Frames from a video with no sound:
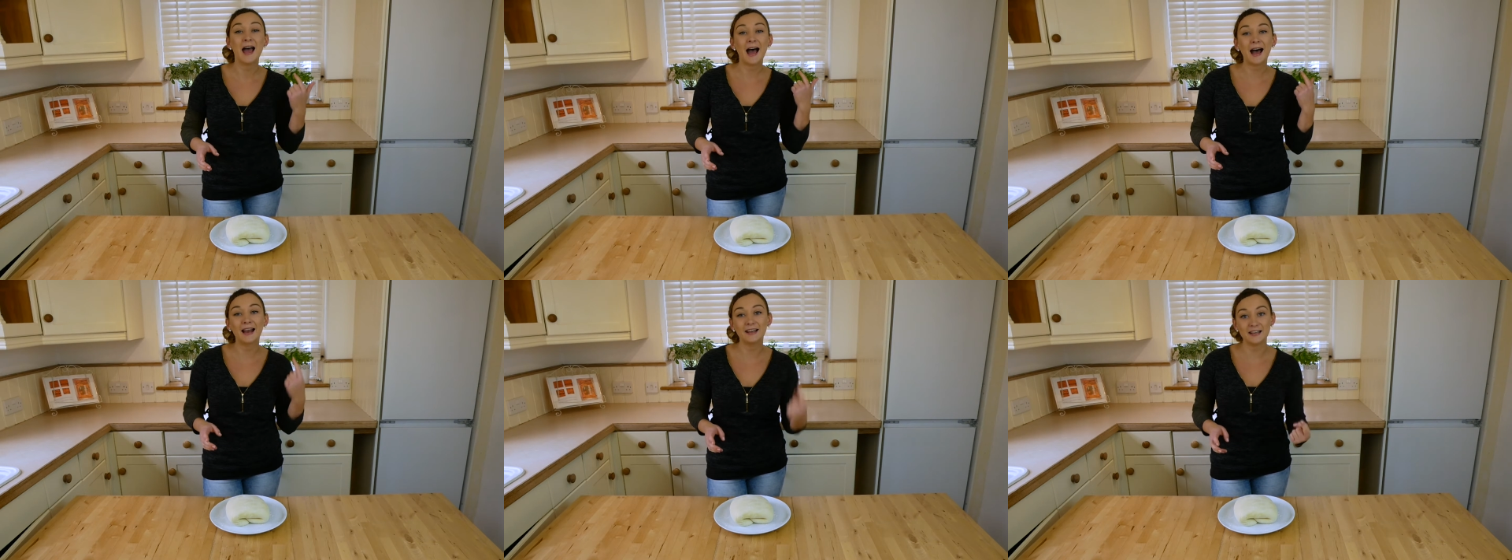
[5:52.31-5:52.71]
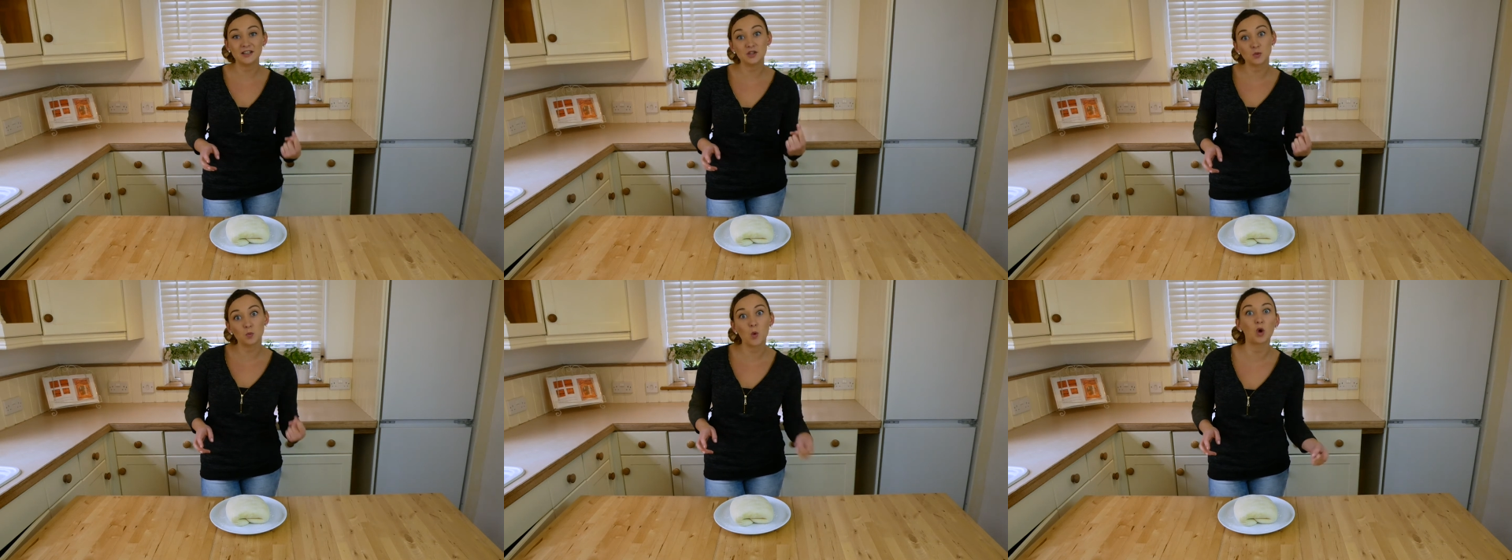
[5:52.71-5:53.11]
at
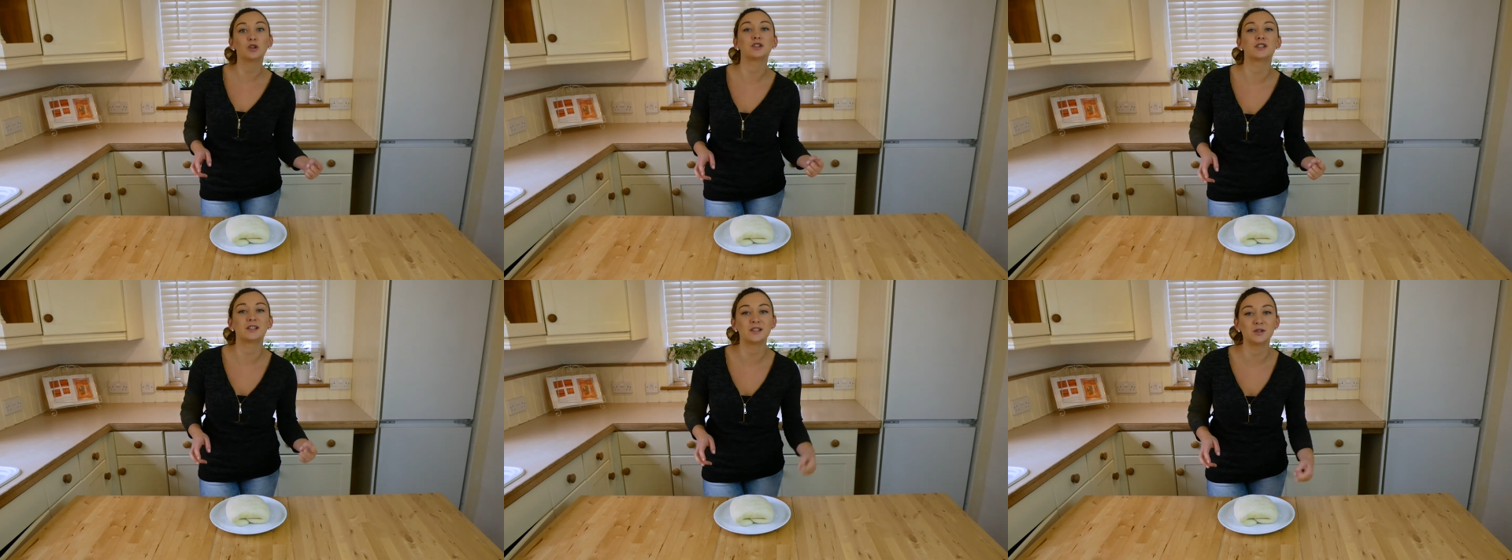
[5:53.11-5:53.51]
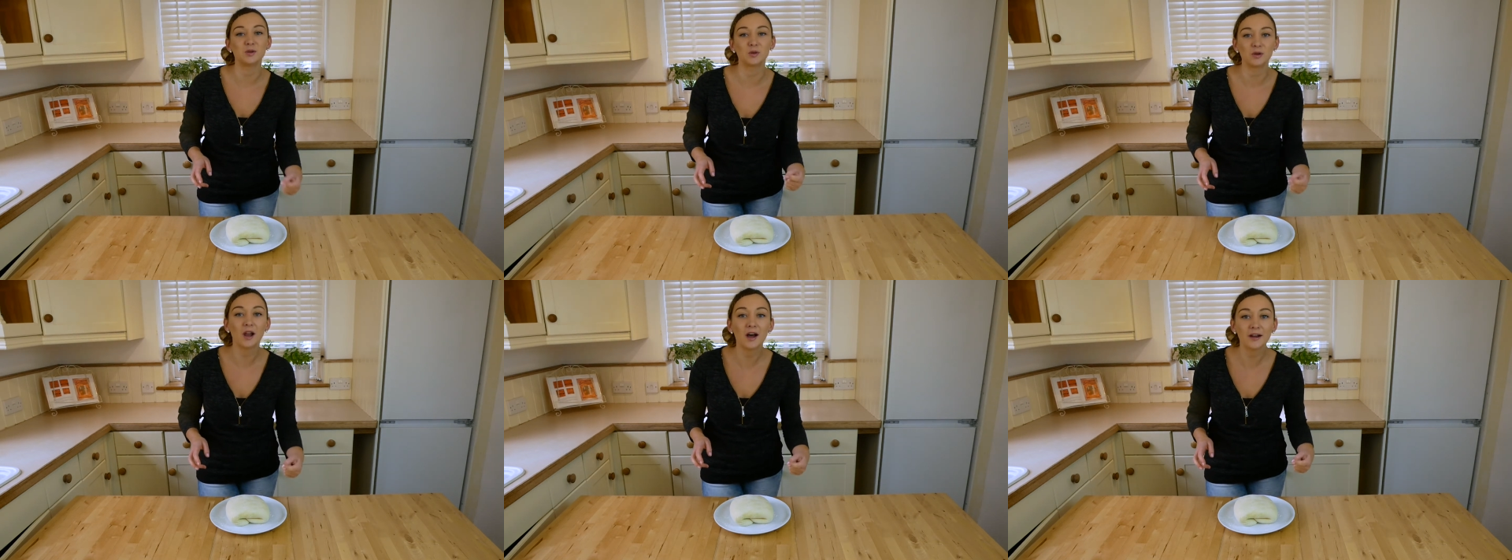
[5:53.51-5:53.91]
least once in
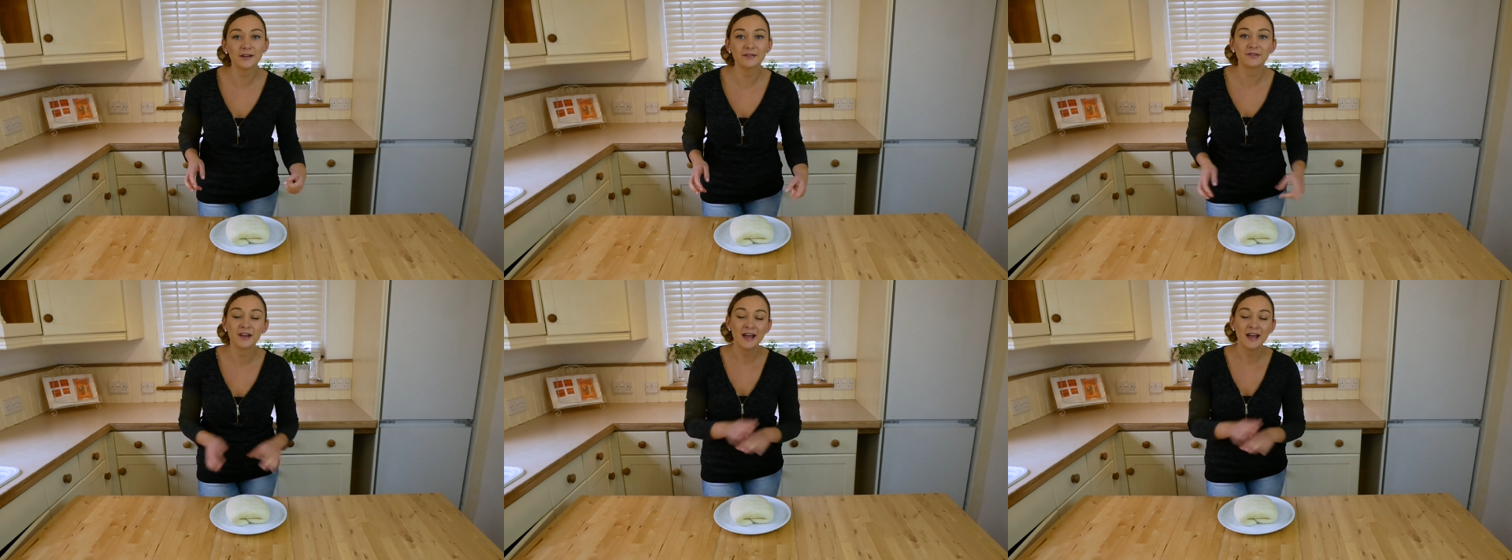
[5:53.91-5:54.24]
your life,